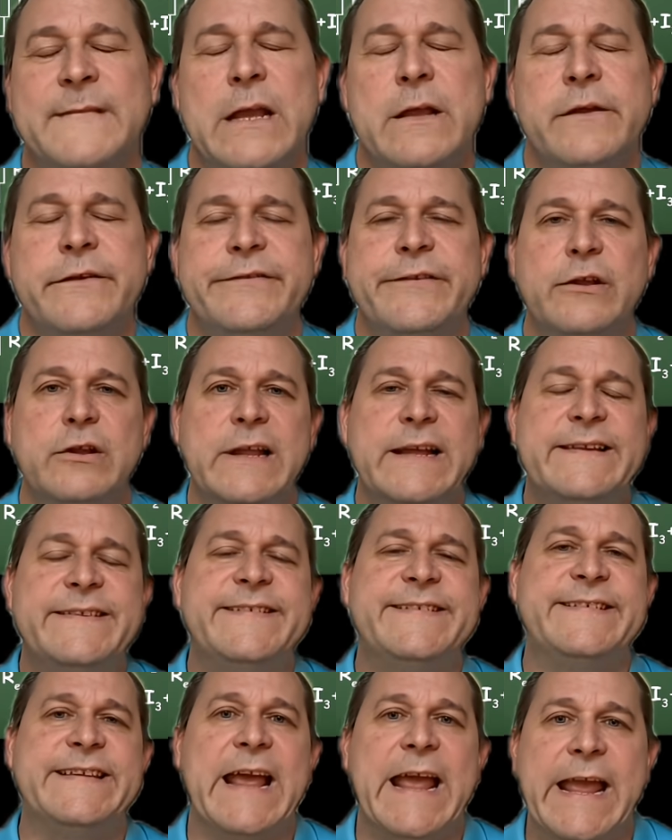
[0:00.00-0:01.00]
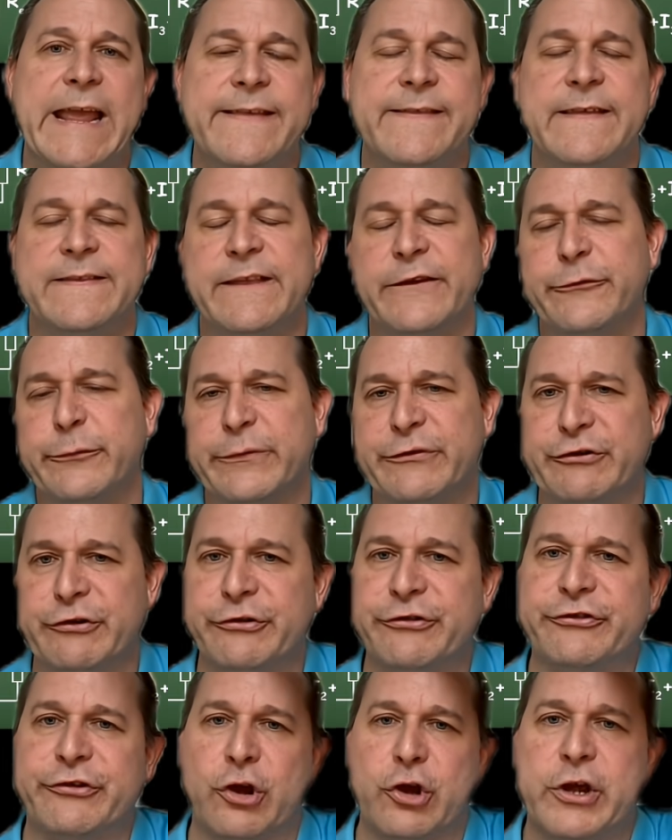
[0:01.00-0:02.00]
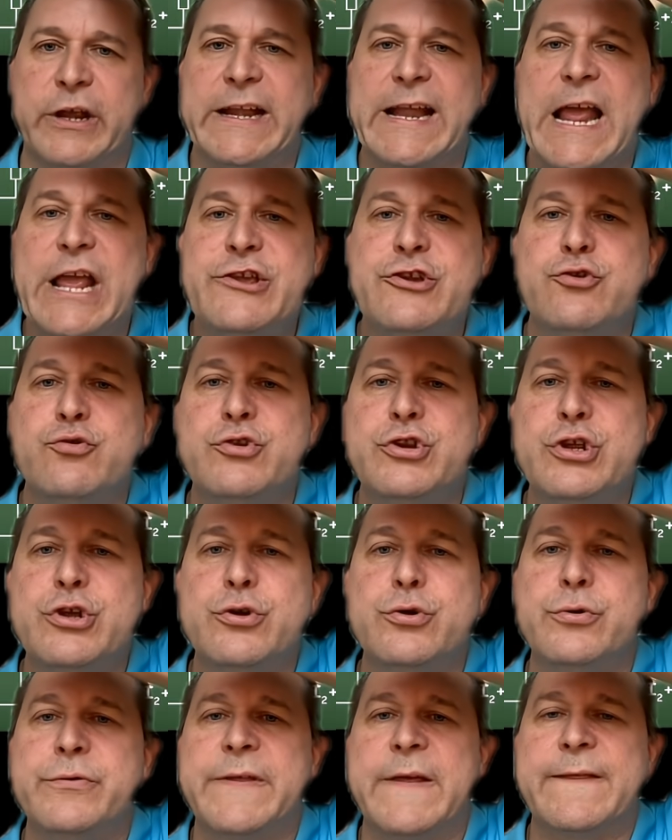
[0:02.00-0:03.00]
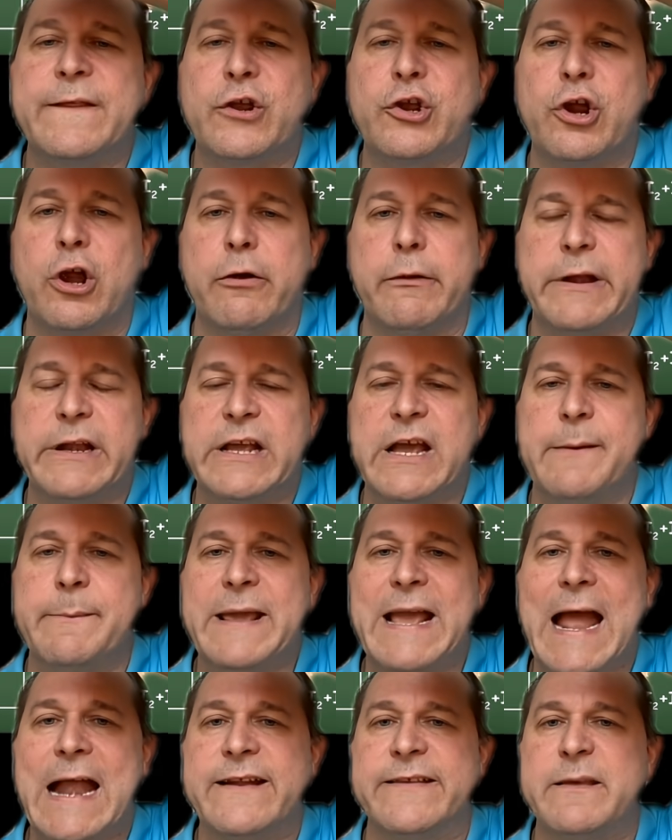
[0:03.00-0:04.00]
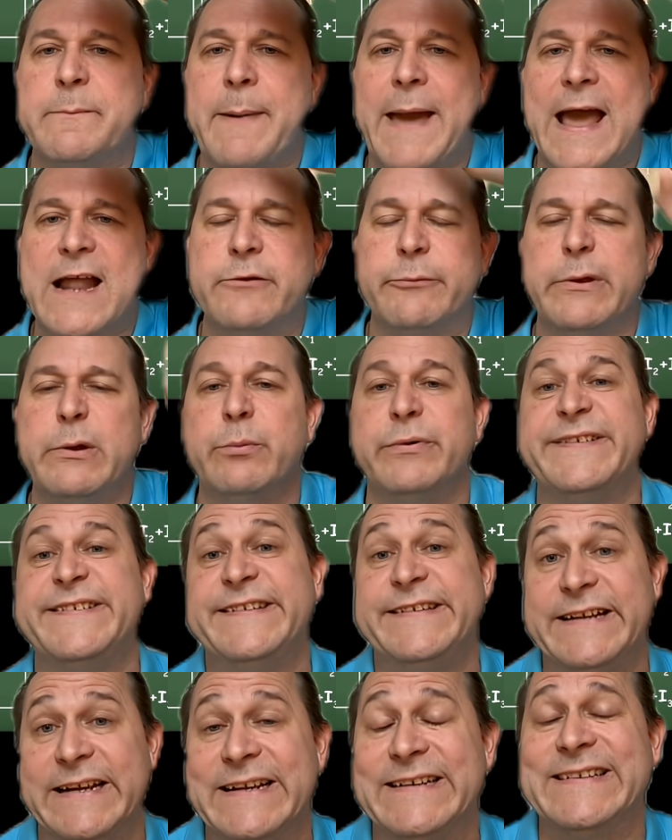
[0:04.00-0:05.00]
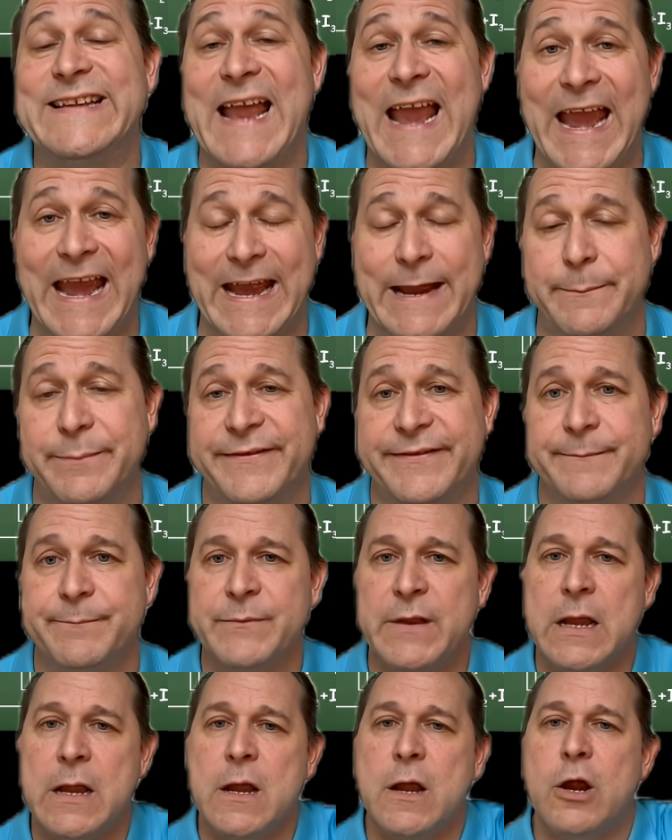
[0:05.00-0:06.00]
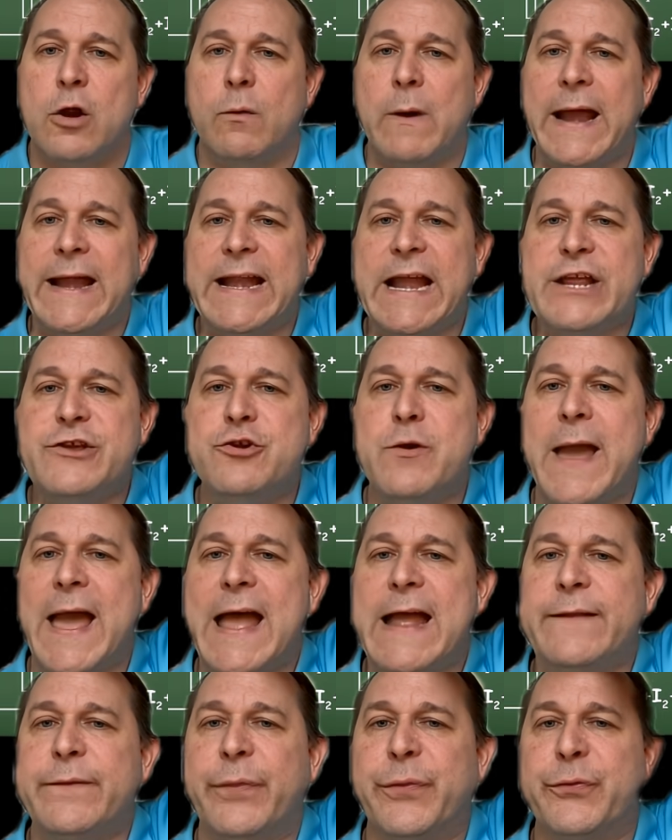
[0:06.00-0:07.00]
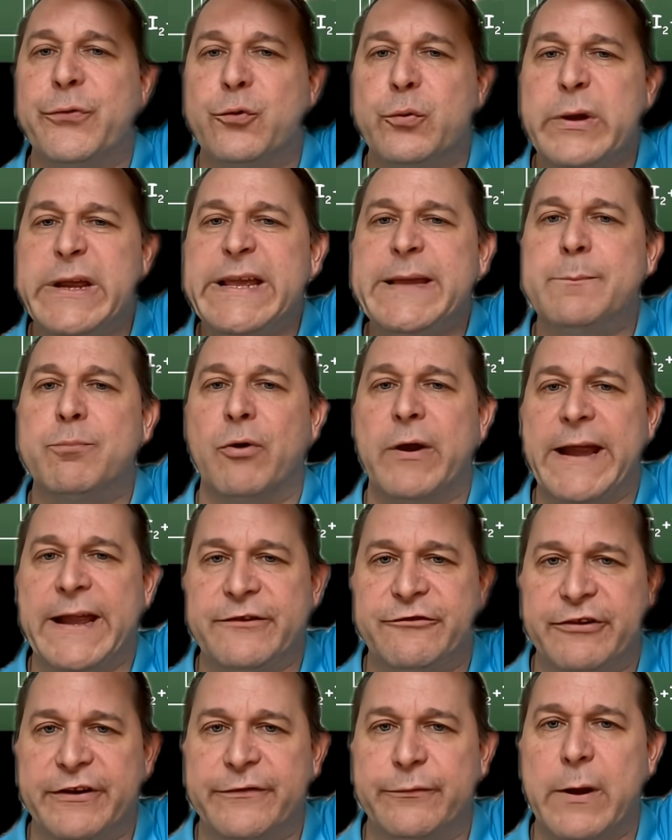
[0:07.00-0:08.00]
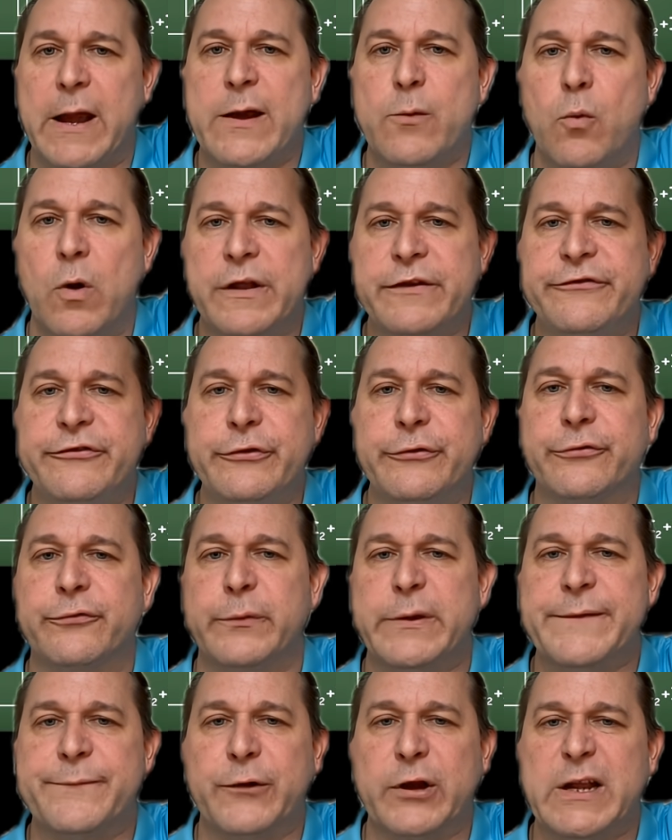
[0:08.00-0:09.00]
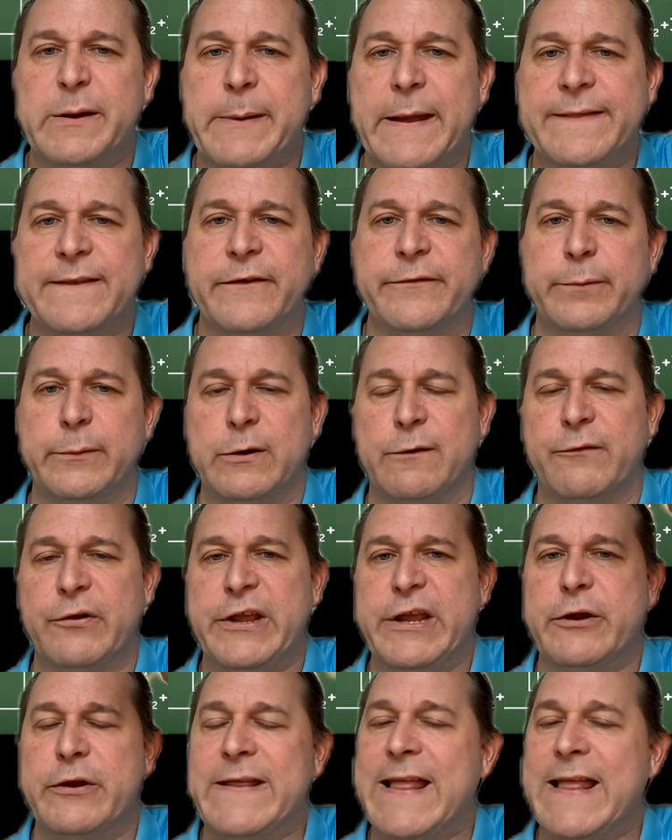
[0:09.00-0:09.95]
So let's say that this was your circuit and you knew that the current coming out of the battery was six amps right? And you had three branches, right? One, two, three. Forget about this one over here.